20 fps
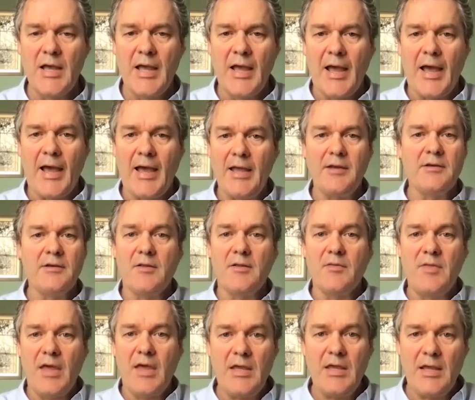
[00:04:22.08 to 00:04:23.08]
and
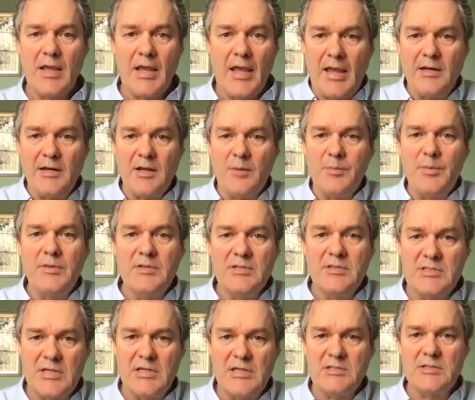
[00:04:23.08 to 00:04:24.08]
they end up in the
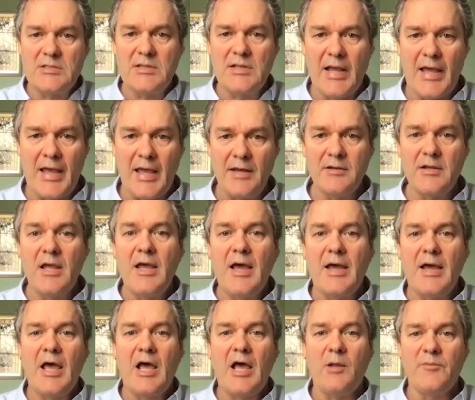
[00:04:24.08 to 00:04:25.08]
seas and the land
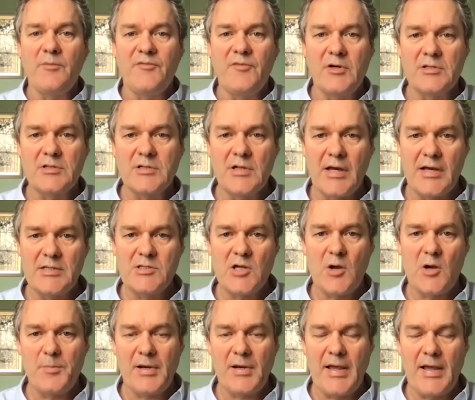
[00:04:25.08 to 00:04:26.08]
and help fertilize
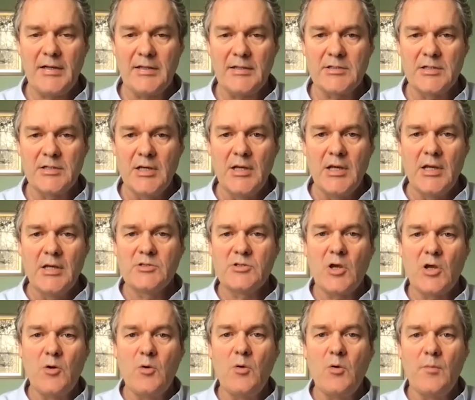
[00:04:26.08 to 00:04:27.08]
our planet.
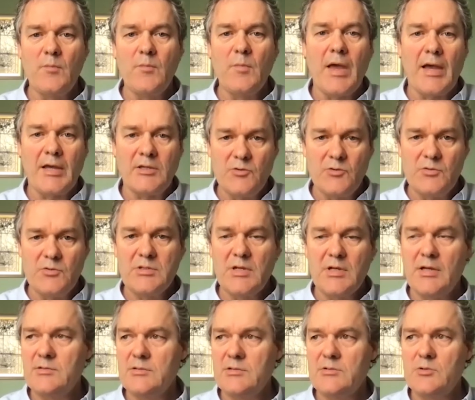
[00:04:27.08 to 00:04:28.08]
So as
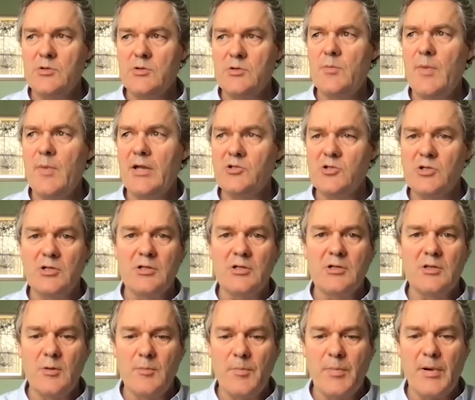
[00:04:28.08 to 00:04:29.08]
you mentioned,
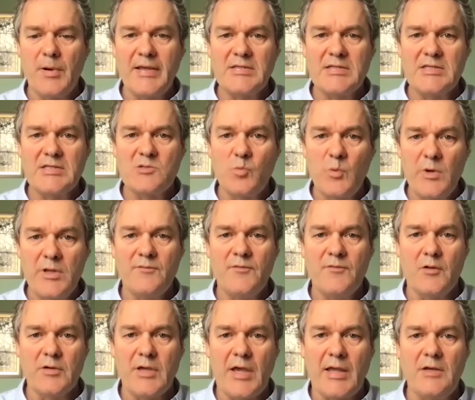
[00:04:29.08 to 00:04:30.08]
the places with
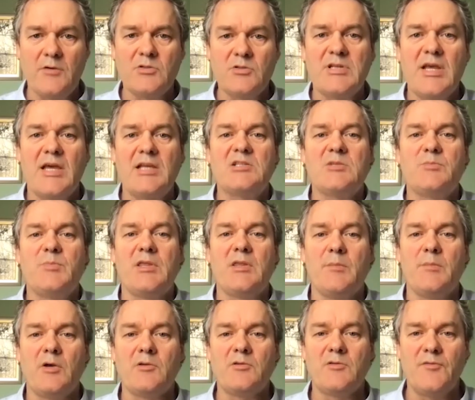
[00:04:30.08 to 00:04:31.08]
volcanoes tend to be the
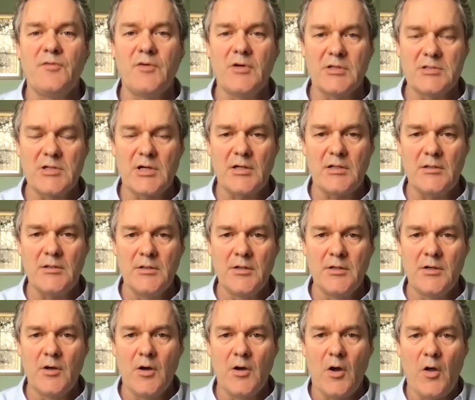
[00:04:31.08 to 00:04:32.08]
most fertile
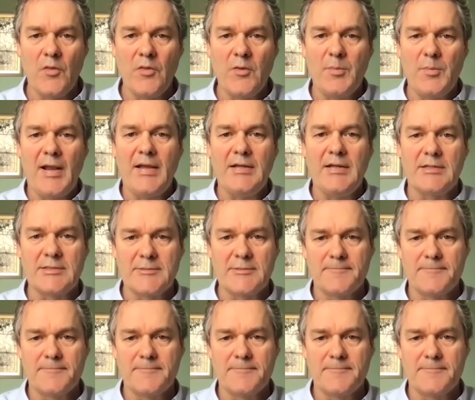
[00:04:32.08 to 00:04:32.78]
on the planet.